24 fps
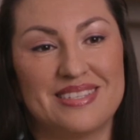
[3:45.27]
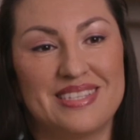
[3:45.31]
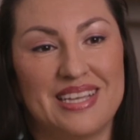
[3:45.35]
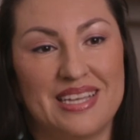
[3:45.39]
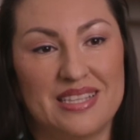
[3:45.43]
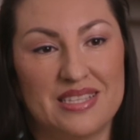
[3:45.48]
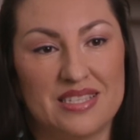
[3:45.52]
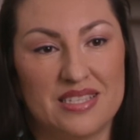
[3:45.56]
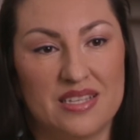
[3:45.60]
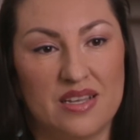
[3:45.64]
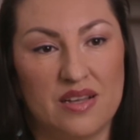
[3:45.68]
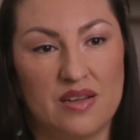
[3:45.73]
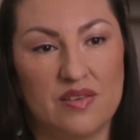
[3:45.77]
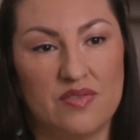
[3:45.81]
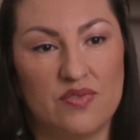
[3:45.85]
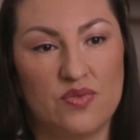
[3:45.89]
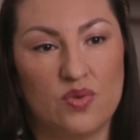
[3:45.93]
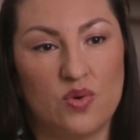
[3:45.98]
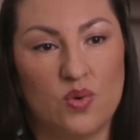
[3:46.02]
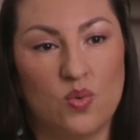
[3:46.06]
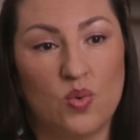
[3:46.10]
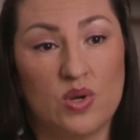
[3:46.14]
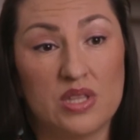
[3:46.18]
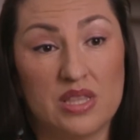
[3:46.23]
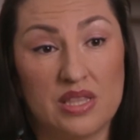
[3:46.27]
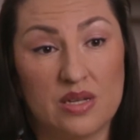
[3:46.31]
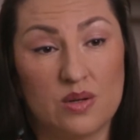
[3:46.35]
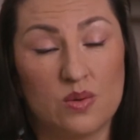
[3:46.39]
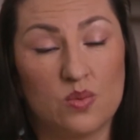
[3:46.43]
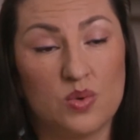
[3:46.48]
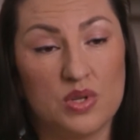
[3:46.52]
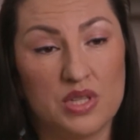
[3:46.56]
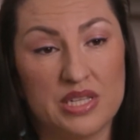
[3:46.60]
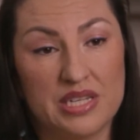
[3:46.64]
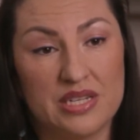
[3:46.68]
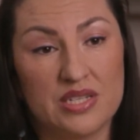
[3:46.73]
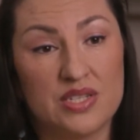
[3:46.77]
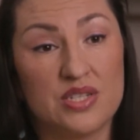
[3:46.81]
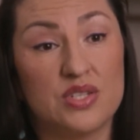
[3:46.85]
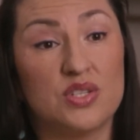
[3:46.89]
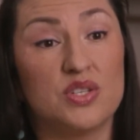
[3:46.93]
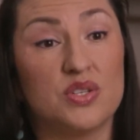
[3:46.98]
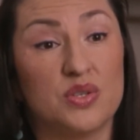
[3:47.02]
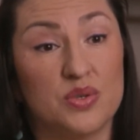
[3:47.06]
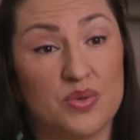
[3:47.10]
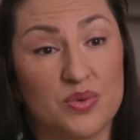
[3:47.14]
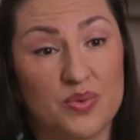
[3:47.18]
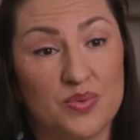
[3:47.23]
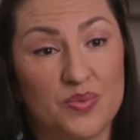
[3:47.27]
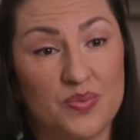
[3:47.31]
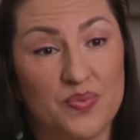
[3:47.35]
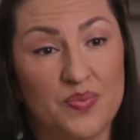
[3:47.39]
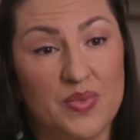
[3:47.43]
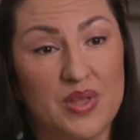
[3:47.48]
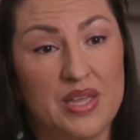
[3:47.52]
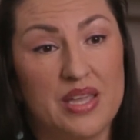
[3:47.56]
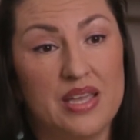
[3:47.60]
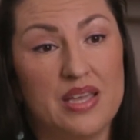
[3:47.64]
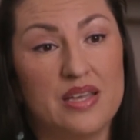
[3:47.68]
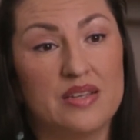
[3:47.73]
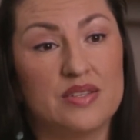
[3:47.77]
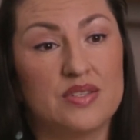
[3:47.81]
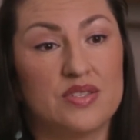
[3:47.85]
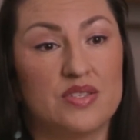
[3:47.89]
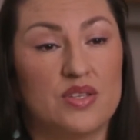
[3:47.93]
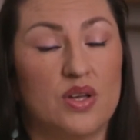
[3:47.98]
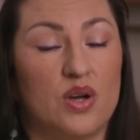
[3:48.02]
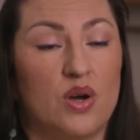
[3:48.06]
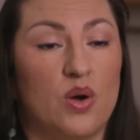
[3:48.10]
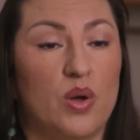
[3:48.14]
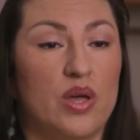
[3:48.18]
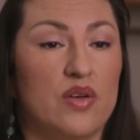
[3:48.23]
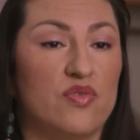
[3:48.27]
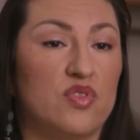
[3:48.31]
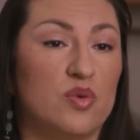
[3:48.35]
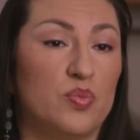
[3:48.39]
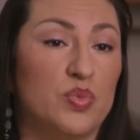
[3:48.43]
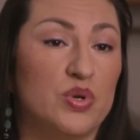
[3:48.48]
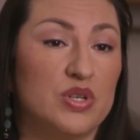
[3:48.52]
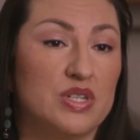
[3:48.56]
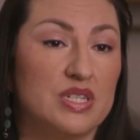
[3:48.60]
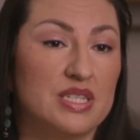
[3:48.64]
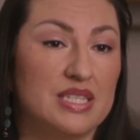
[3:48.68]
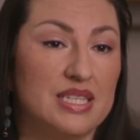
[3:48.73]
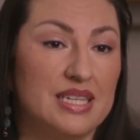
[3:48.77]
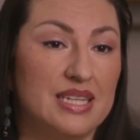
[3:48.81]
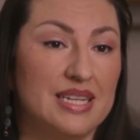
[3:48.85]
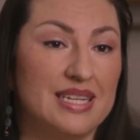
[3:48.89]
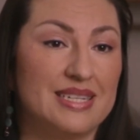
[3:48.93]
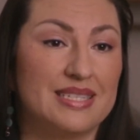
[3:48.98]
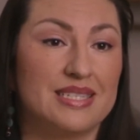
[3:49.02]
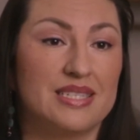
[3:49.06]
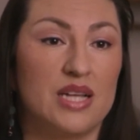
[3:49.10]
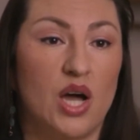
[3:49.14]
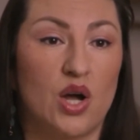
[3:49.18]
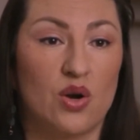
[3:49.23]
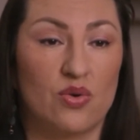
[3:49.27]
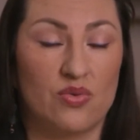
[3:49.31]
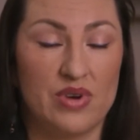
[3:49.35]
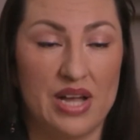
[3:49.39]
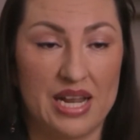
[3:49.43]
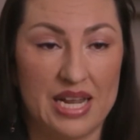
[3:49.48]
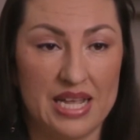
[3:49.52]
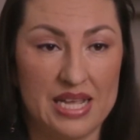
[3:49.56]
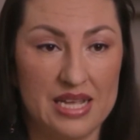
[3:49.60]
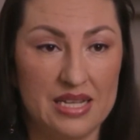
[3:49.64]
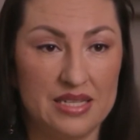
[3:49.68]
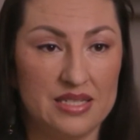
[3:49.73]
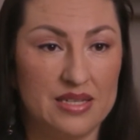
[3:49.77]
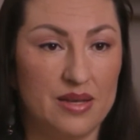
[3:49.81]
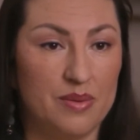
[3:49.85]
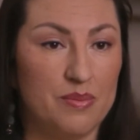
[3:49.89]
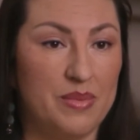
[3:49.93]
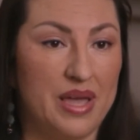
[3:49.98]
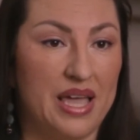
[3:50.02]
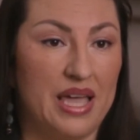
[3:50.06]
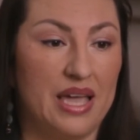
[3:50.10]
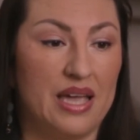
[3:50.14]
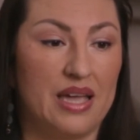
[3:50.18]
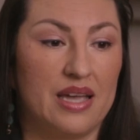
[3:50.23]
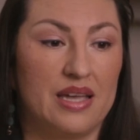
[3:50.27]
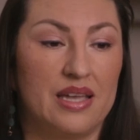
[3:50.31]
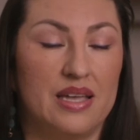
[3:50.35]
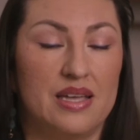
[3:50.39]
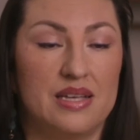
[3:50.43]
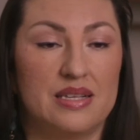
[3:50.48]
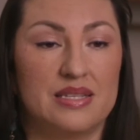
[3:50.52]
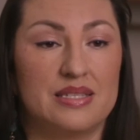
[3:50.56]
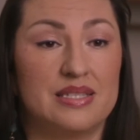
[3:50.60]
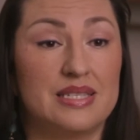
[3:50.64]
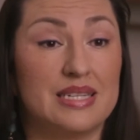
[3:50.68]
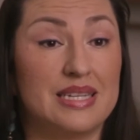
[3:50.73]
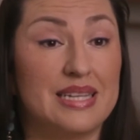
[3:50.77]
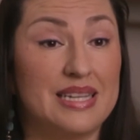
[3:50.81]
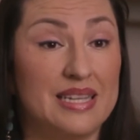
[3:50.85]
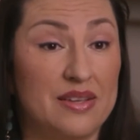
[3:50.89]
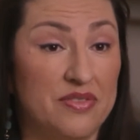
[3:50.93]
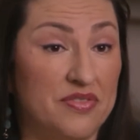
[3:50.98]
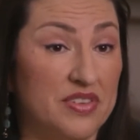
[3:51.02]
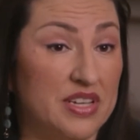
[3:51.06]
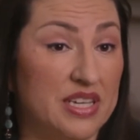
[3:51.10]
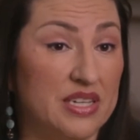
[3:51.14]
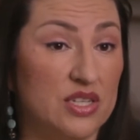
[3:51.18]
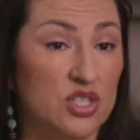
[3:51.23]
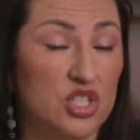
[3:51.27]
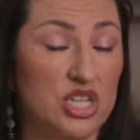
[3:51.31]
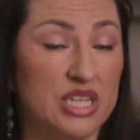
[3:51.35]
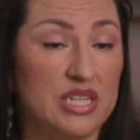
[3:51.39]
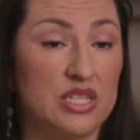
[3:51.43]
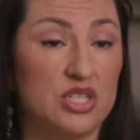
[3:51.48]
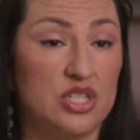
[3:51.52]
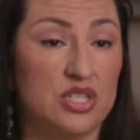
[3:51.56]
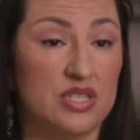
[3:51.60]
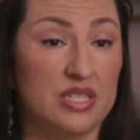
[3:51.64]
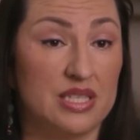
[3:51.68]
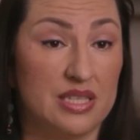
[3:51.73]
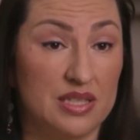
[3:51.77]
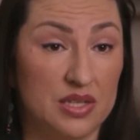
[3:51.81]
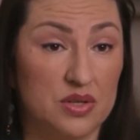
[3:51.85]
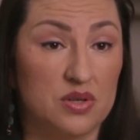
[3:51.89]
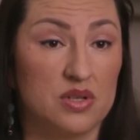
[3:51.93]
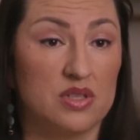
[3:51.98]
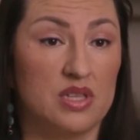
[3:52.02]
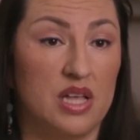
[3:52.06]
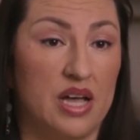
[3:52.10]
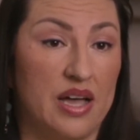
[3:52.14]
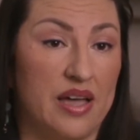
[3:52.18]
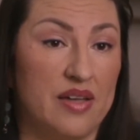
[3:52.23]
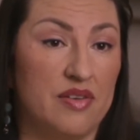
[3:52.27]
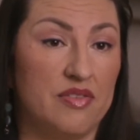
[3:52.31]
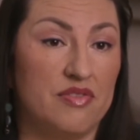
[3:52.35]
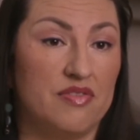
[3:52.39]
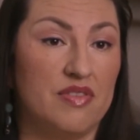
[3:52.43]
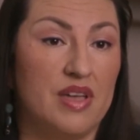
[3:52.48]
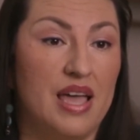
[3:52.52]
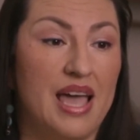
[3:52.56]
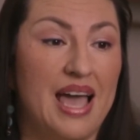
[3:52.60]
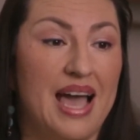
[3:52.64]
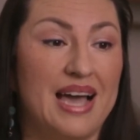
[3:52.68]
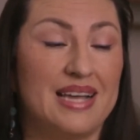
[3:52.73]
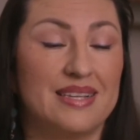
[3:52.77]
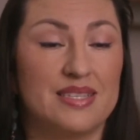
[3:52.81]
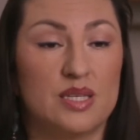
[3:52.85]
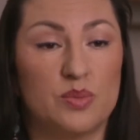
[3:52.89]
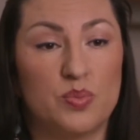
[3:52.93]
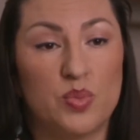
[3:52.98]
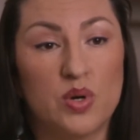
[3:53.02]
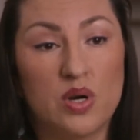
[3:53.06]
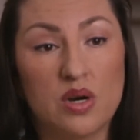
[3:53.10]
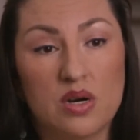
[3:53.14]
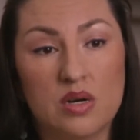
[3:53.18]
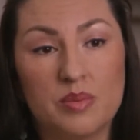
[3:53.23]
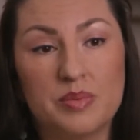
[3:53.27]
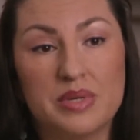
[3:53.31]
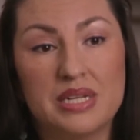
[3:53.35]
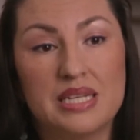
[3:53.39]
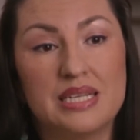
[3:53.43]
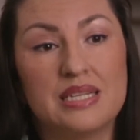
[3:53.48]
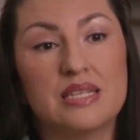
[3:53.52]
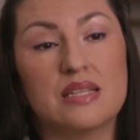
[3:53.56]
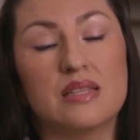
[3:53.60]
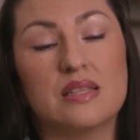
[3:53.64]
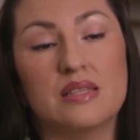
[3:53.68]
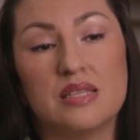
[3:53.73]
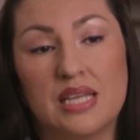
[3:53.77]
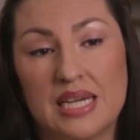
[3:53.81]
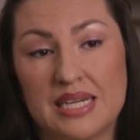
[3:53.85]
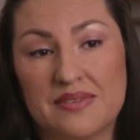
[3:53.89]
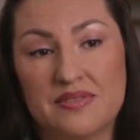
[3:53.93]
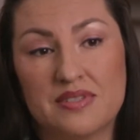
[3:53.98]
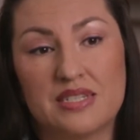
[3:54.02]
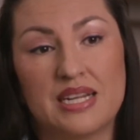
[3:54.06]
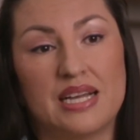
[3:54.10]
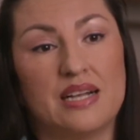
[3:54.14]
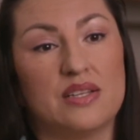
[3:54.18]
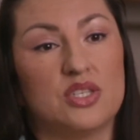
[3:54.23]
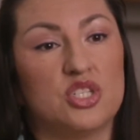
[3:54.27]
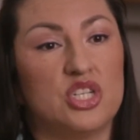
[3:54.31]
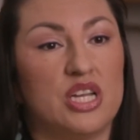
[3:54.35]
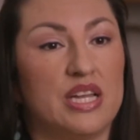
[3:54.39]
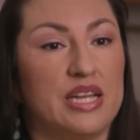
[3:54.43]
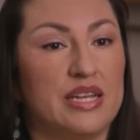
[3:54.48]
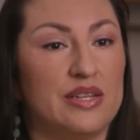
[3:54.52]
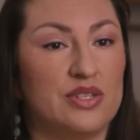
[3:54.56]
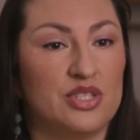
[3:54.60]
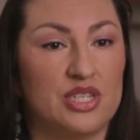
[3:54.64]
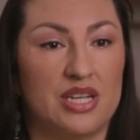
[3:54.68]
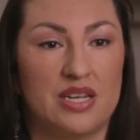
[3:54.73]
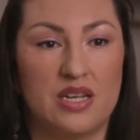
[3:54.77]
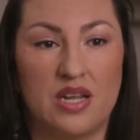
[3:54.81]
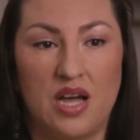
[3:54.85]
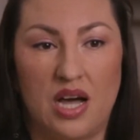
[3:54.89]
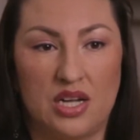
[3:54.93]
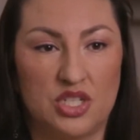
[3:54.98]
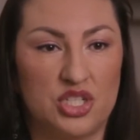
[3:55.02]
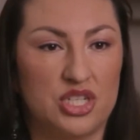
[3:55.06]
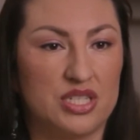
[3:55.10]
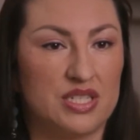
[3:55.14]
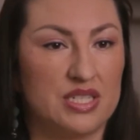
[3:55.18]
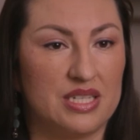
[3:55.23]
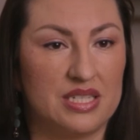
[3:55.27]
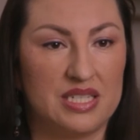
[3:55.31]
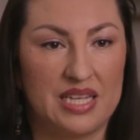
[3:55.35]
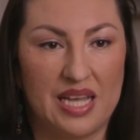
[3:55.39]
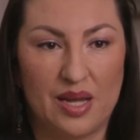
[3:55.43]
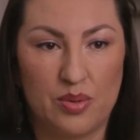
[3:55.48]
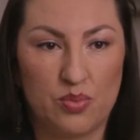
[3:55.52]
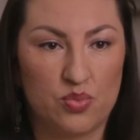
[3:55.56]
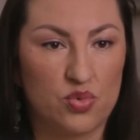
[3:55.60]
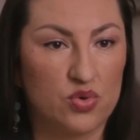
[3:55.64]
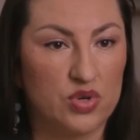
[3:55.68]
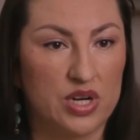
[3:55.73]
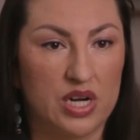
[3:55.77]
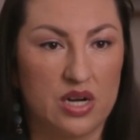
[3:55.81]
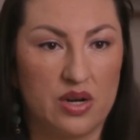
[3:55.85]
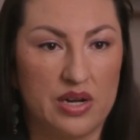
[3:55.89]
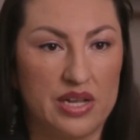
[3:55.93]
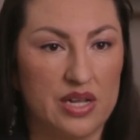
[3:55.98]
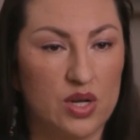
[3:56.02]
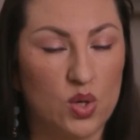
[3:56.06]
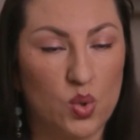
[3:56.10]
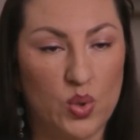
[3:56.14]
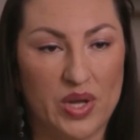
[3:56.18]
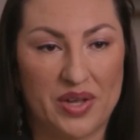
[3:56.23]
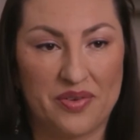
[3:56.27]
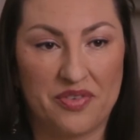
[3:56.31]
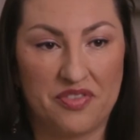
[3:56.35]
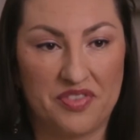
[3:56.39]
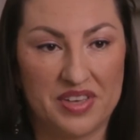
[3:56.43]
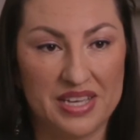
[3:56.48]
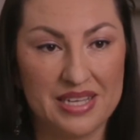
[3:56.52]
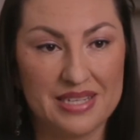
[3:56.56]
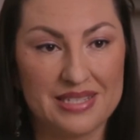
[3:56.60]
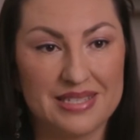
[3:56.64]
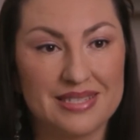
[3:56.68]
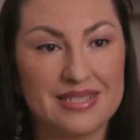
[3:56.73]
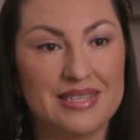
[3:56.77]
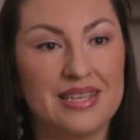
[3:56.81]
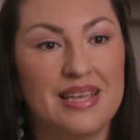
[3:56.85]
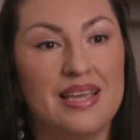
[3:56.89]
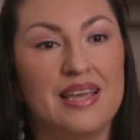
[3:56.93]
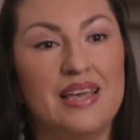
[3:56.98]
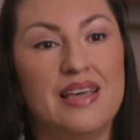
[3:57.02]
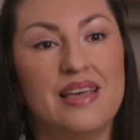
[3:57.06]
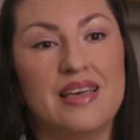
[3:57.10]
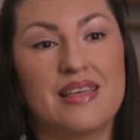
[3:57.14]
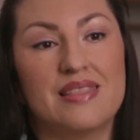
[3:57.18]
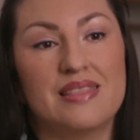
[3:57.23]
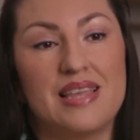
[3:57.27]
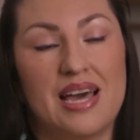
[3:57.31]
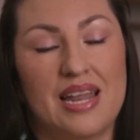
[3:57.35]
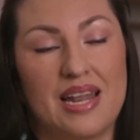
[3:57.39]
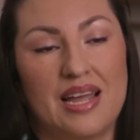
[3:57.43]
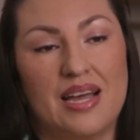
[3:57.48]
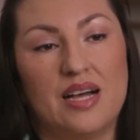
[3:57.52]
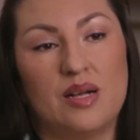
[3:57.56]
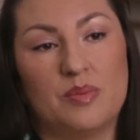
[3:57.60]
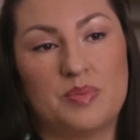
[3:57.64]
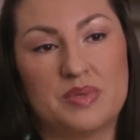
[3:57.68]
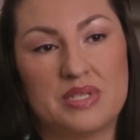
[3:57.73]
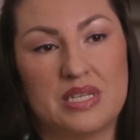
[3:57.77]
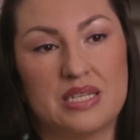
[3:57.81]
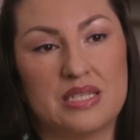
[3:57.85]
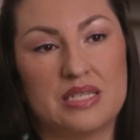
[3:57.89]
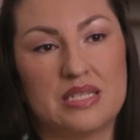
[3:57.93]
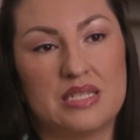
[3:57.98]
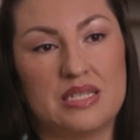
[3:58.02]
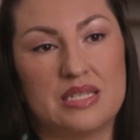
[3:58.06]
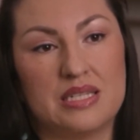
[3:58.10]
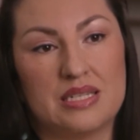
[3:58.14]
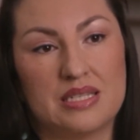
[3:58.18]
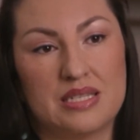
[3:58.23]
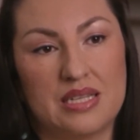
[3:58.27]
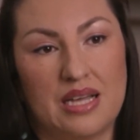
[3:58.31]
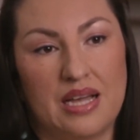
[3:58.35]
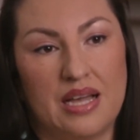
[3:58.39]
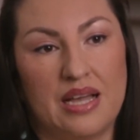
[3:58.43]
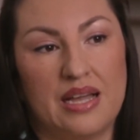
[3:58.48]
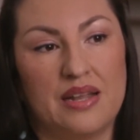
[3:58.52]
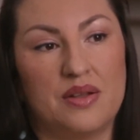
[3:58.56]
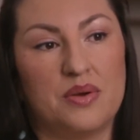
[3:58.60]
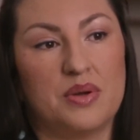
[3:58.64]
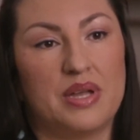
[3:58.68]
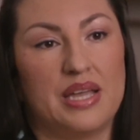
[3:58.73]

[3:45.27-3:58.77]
sense of what they're willing to do. So if a person is not ready to make significant changes in their life as a permanent lifestyle change and not just a temporary quick fix, that helps us to decide,